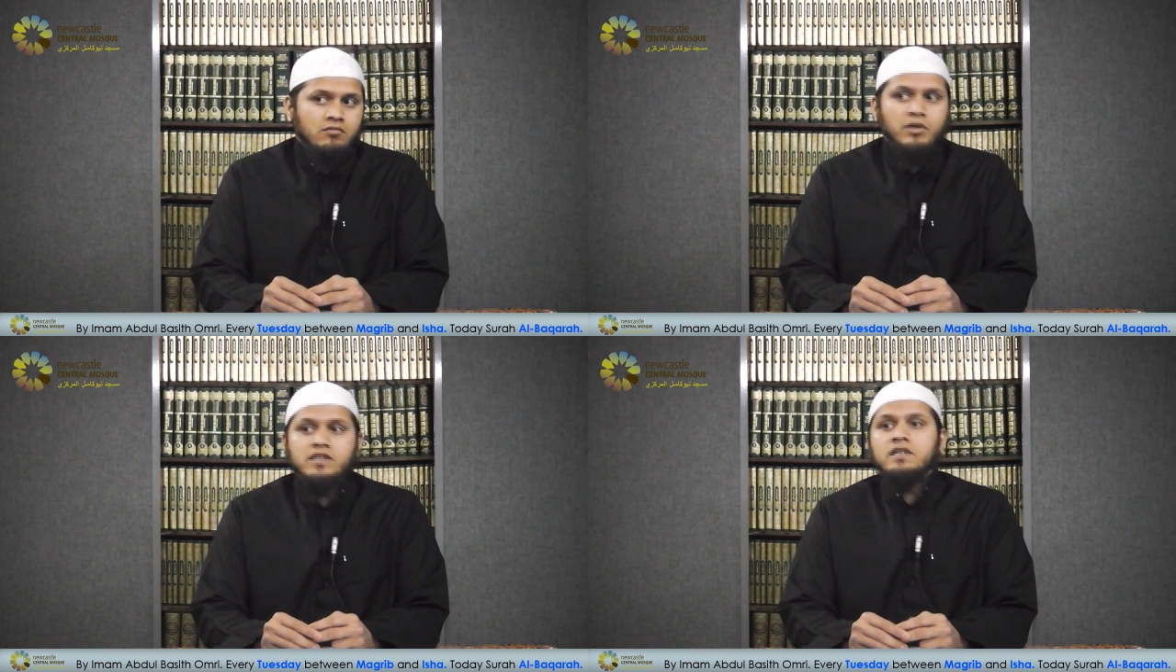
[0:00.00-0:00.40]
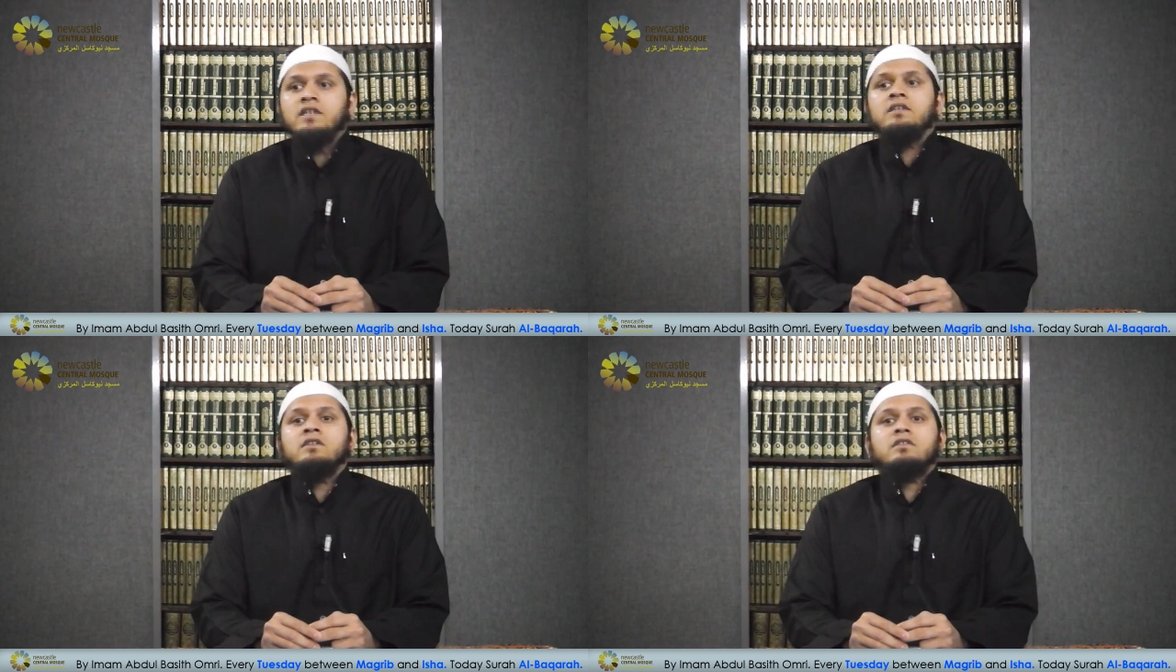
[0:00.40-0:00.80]
But
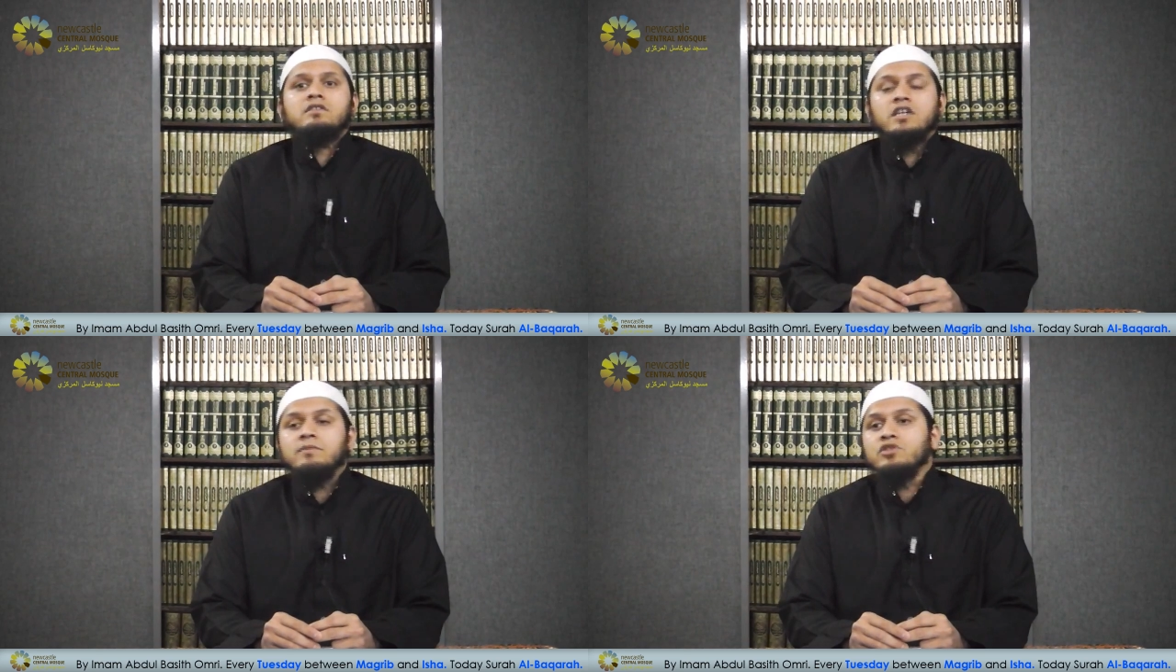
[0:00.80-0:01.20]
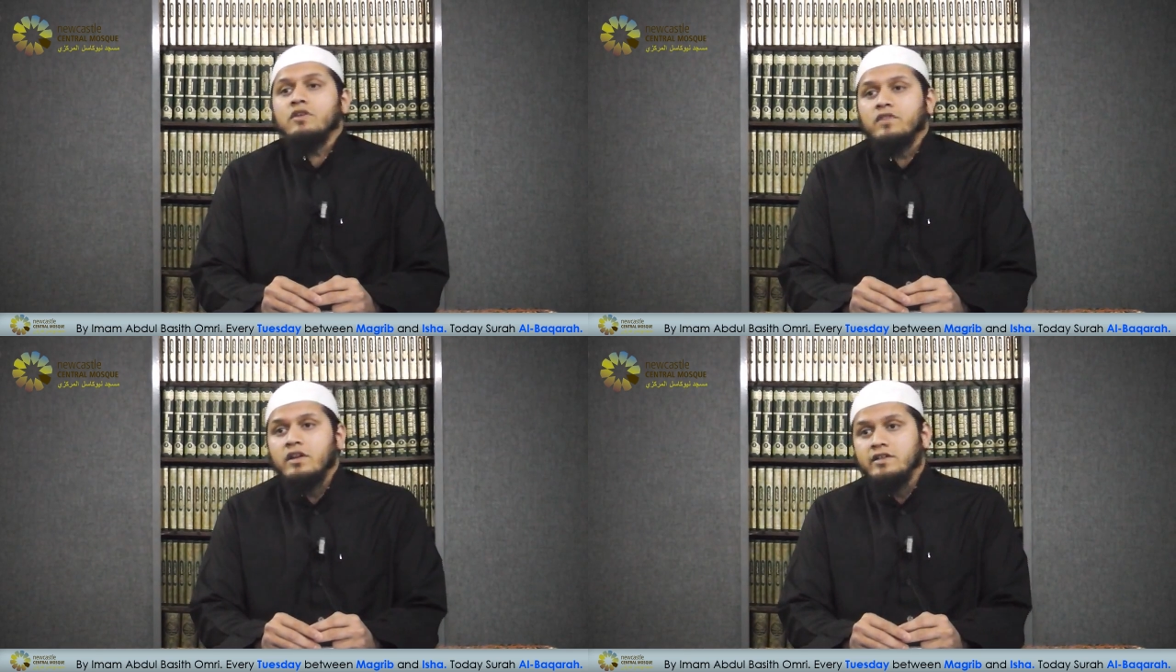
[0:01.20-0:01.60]
in terms
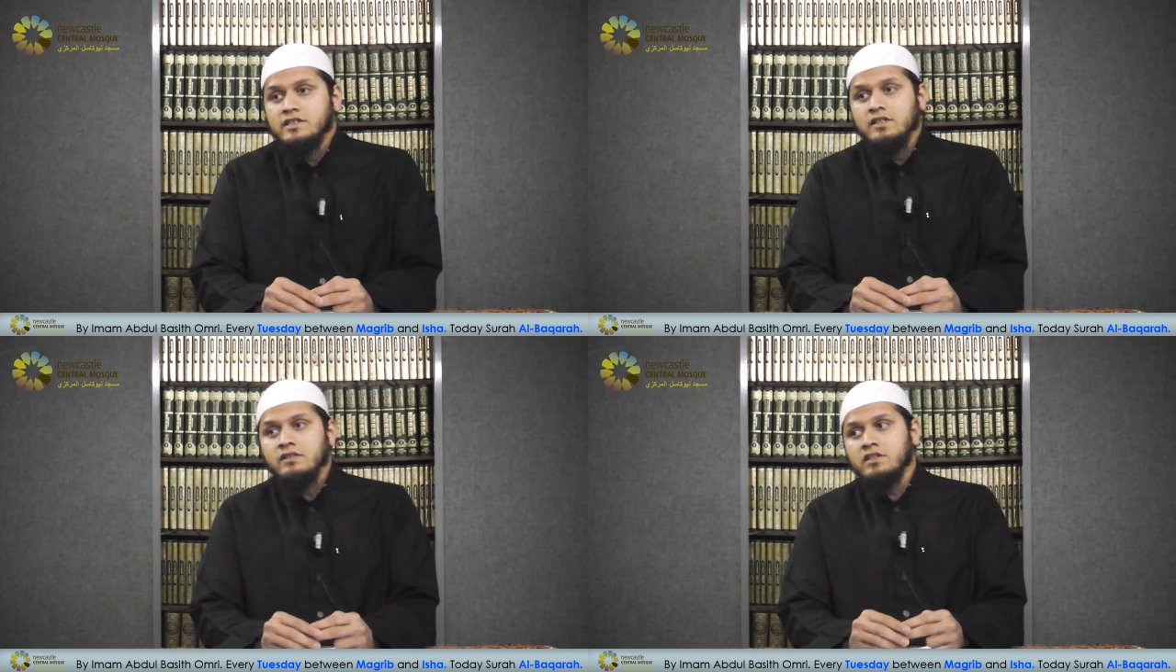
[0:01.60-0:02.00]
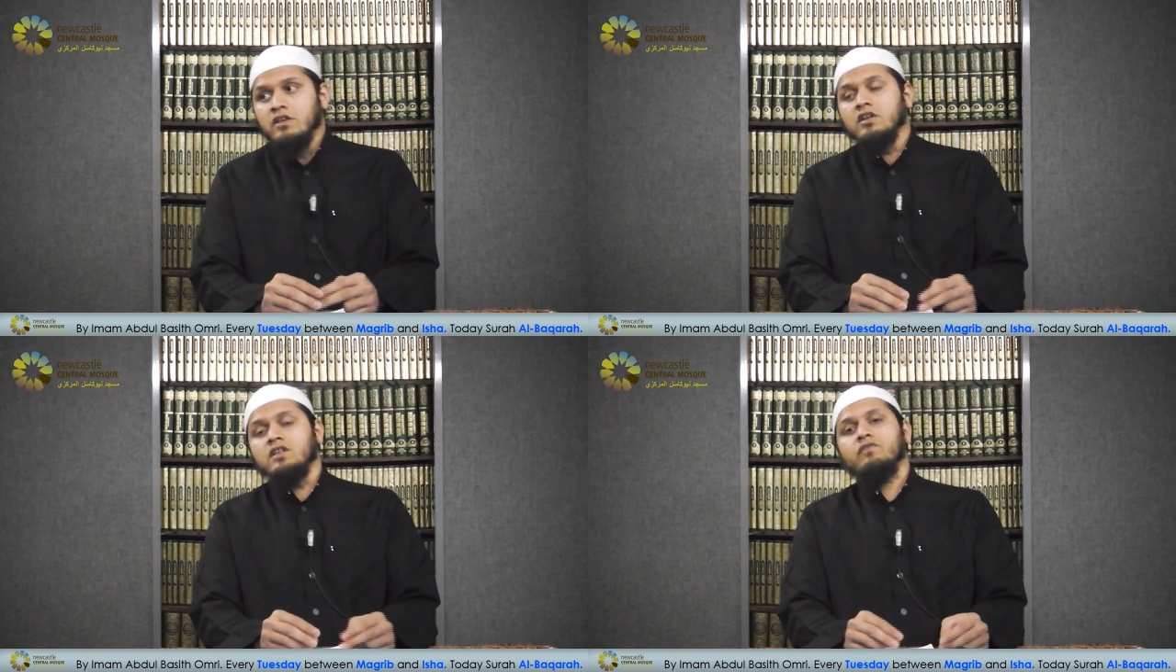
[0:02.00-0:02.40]
of the result, they
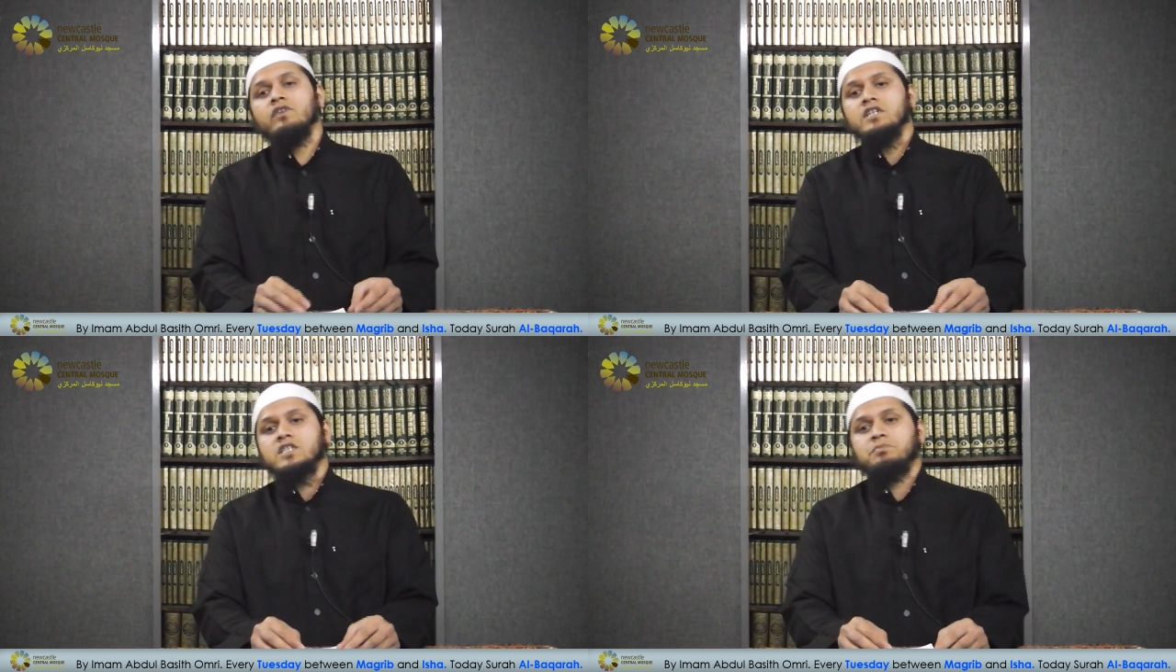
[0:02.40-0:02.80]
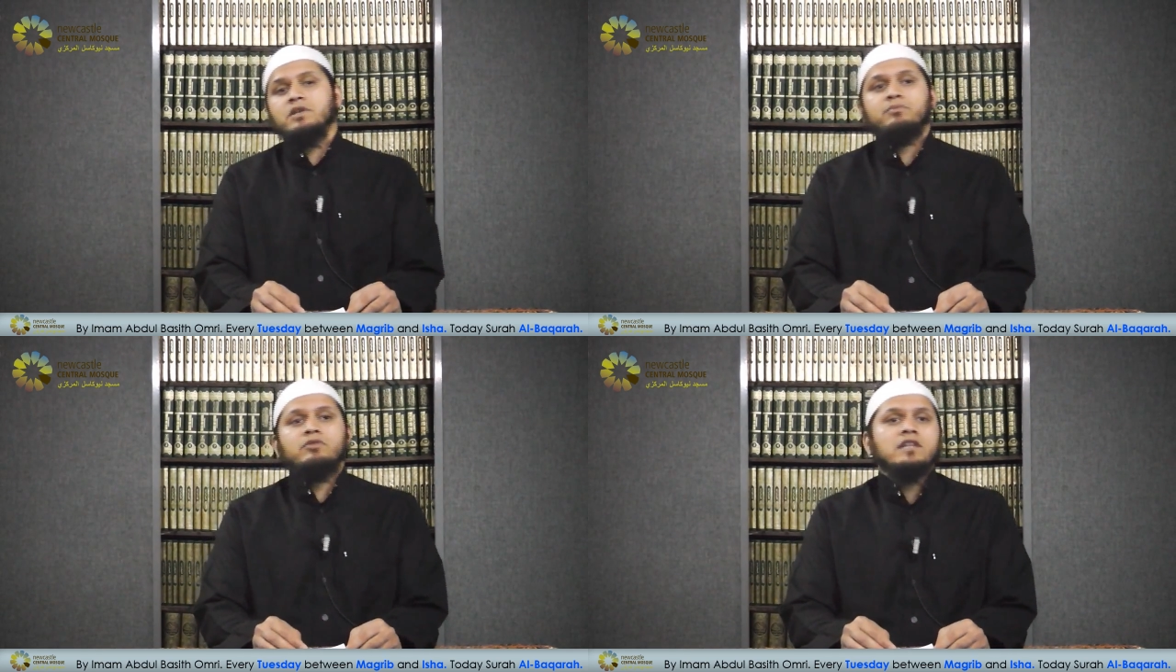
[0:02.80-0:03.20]
are the worse
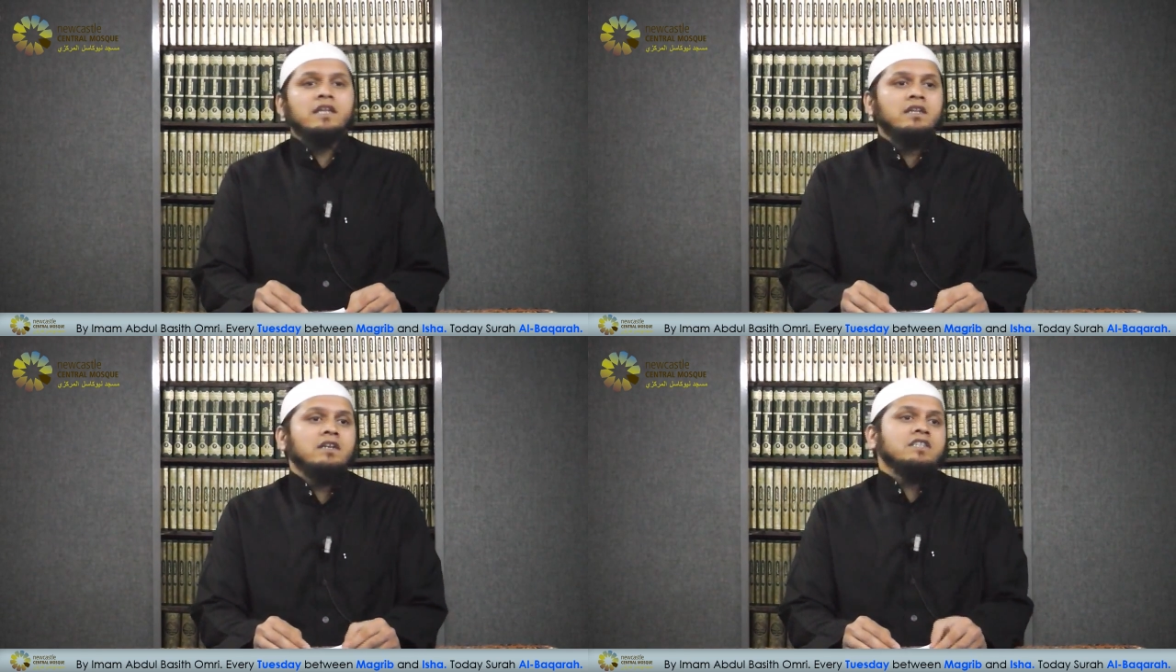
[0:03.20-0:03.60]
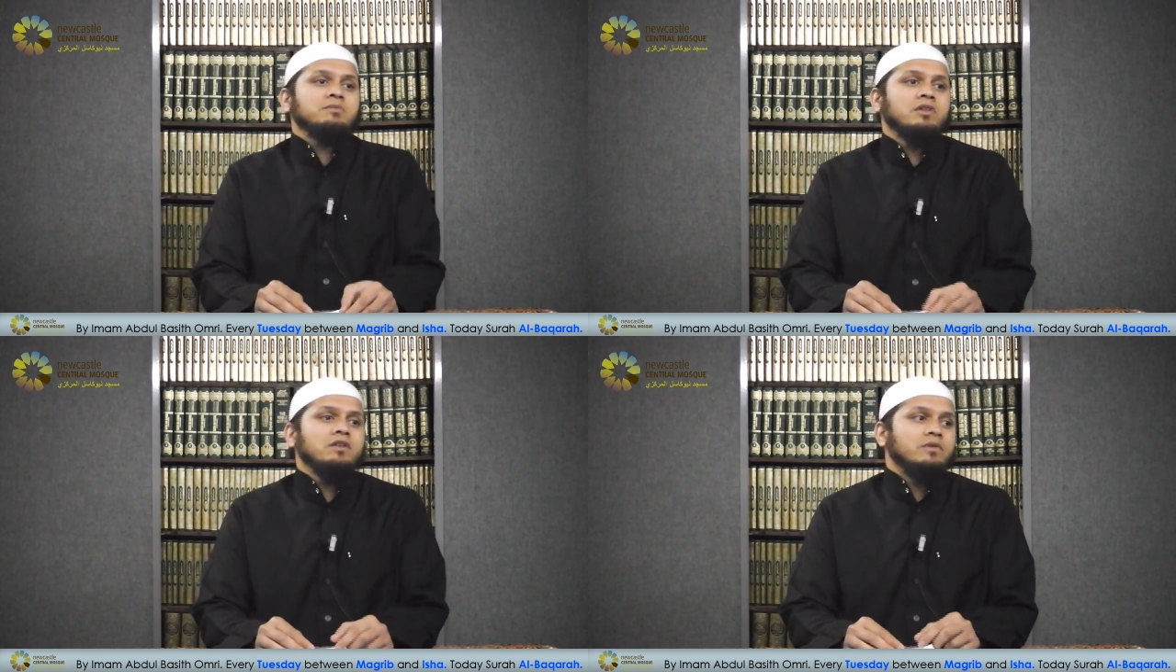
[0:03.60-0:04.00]
people than the
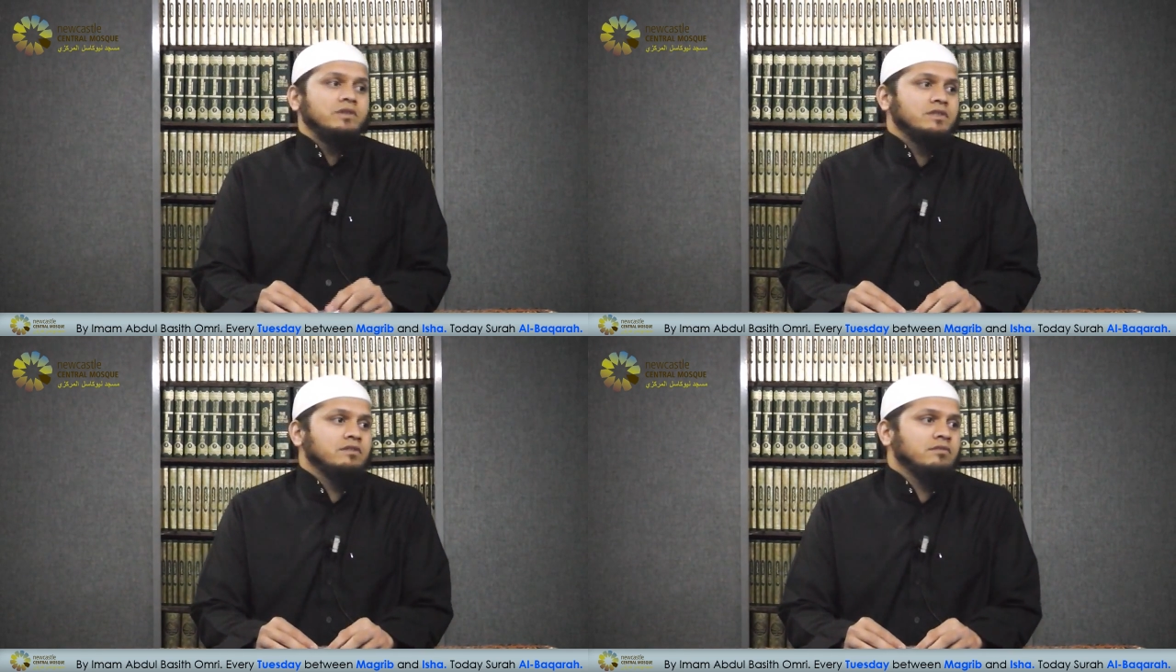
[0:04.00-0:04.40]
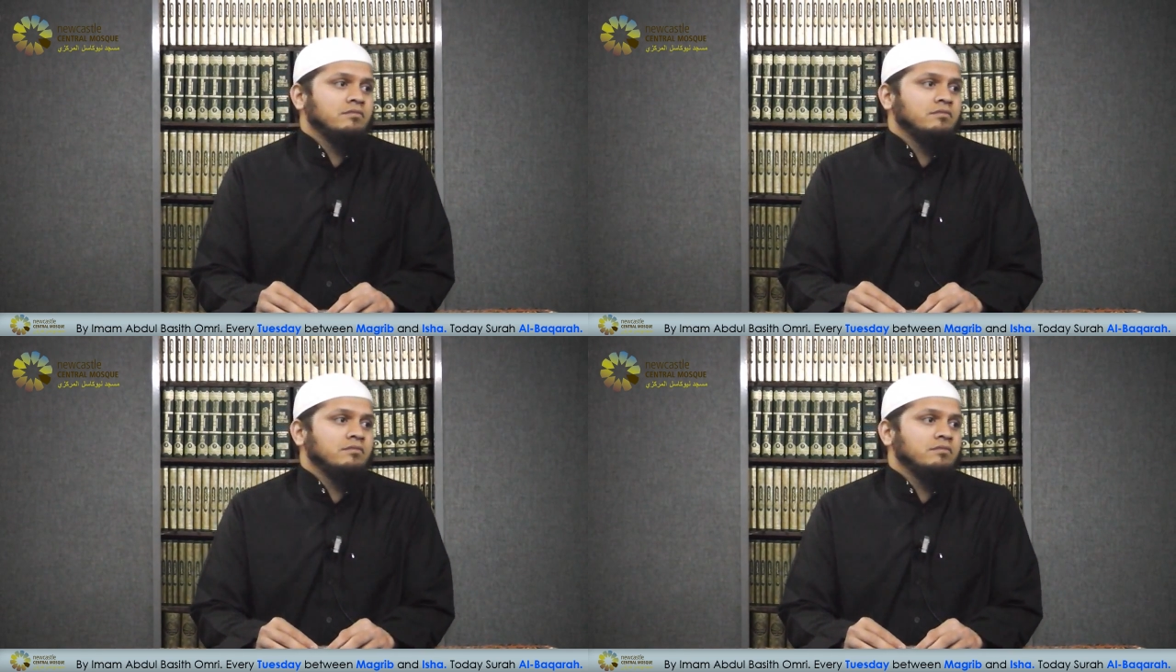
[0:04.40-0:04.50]
disbelievers.